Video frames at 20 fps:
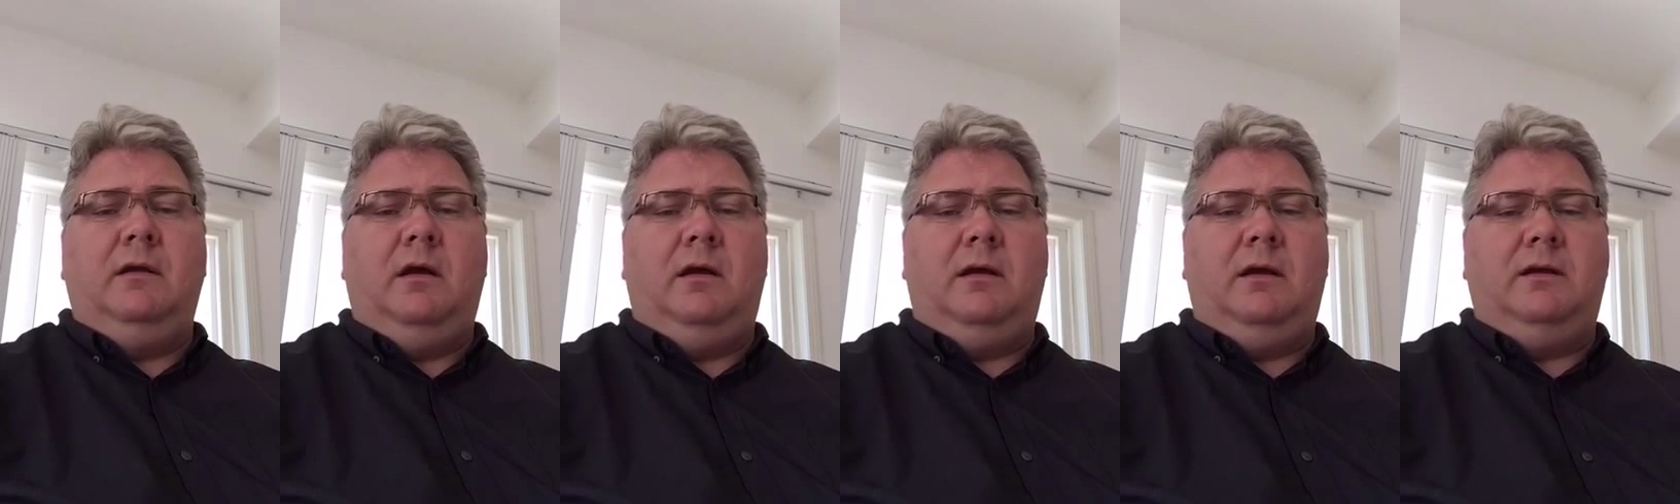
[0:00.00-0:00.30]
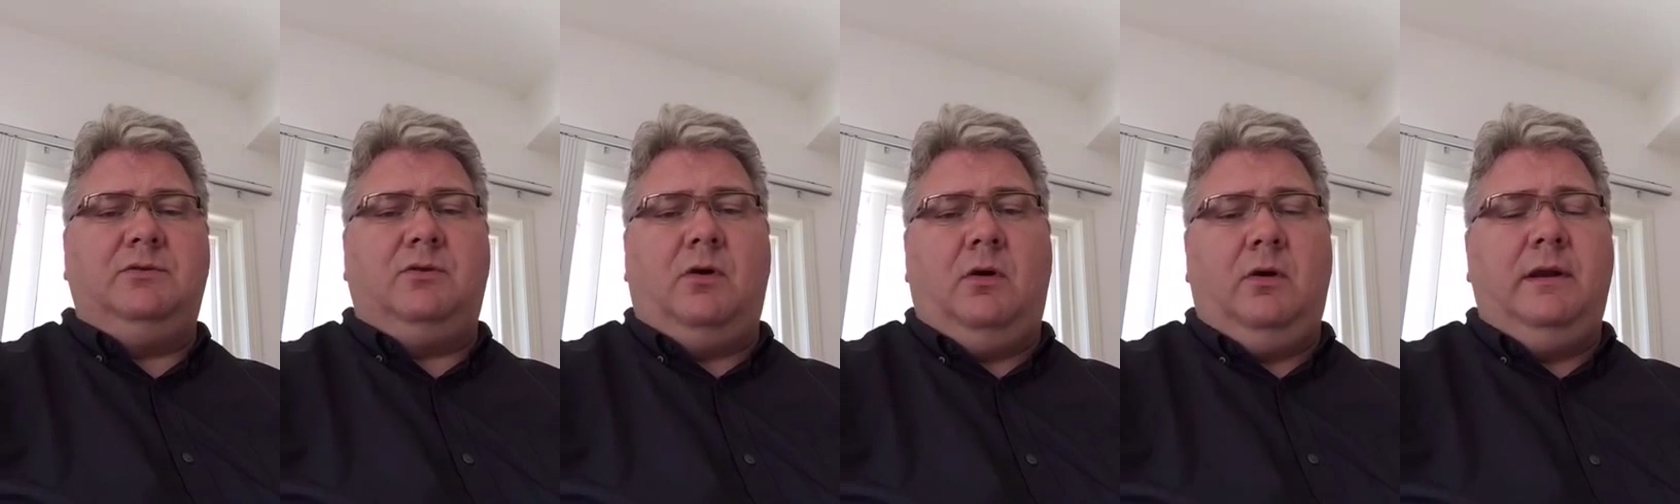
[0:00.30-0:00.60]
on a
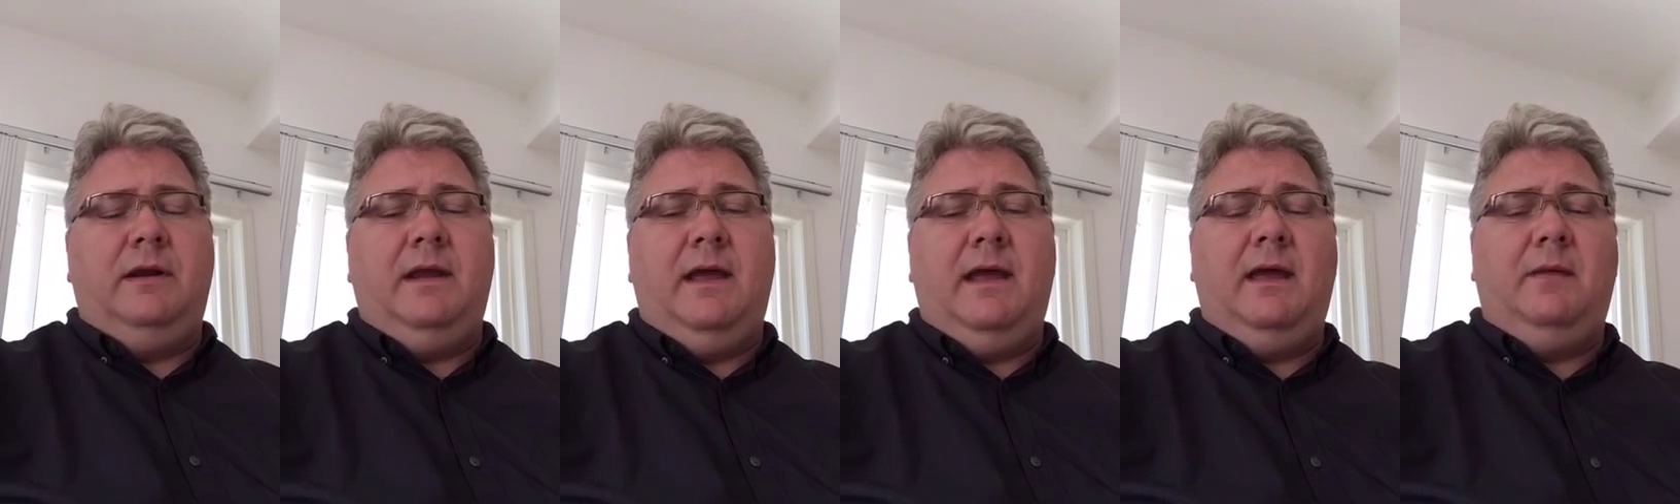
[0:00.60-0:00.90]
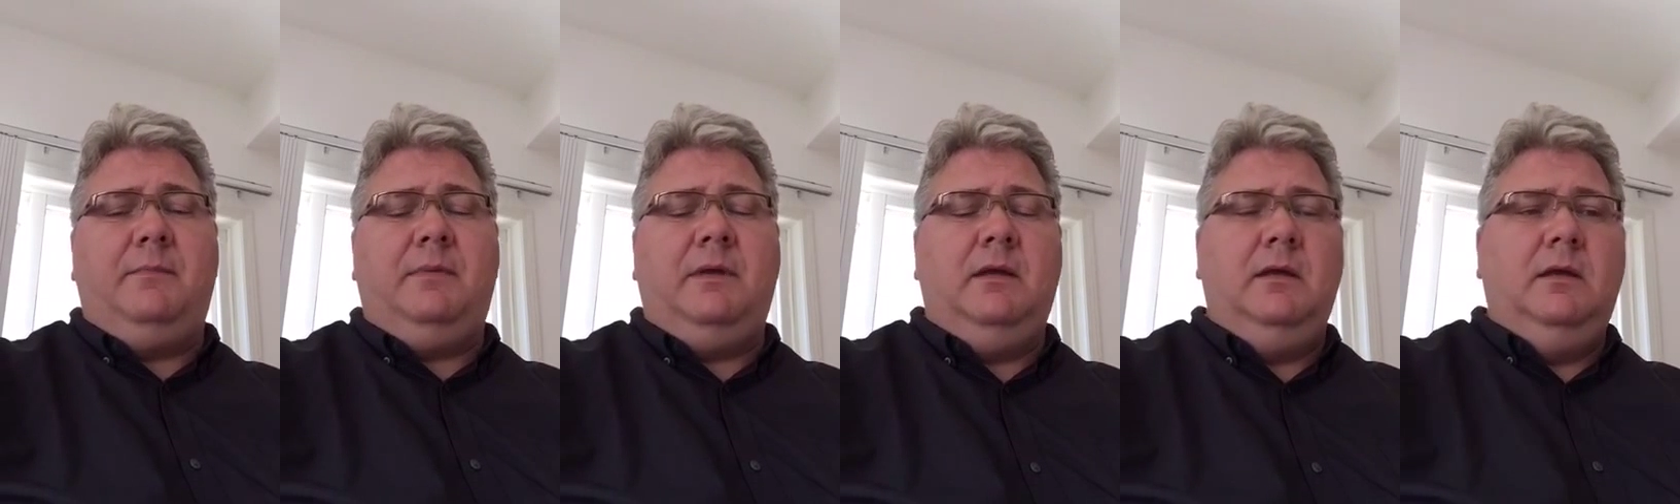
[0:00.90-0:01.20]
drawing
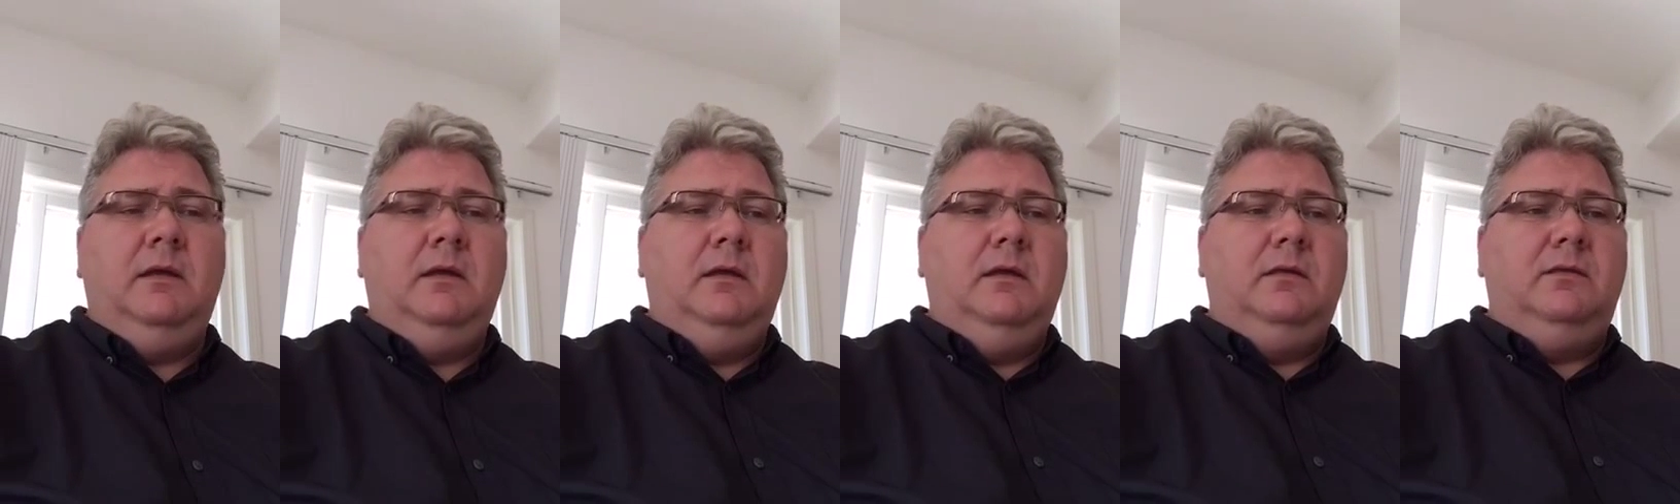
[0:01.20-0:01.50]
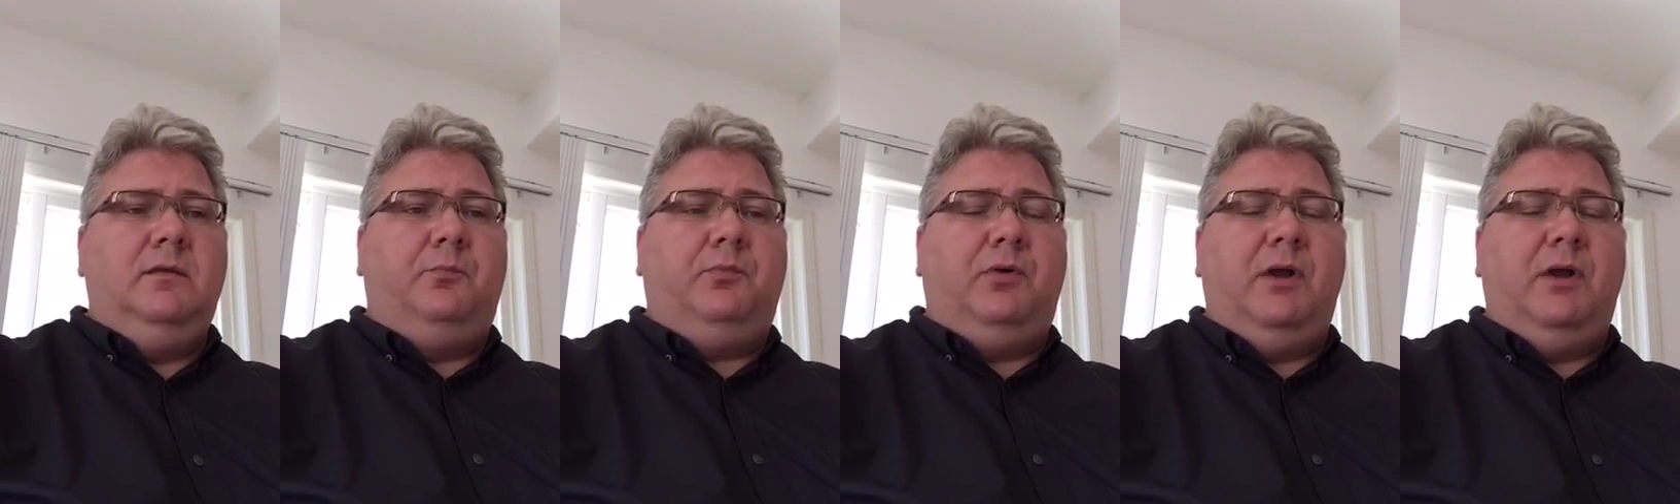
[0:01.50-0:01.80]
app, the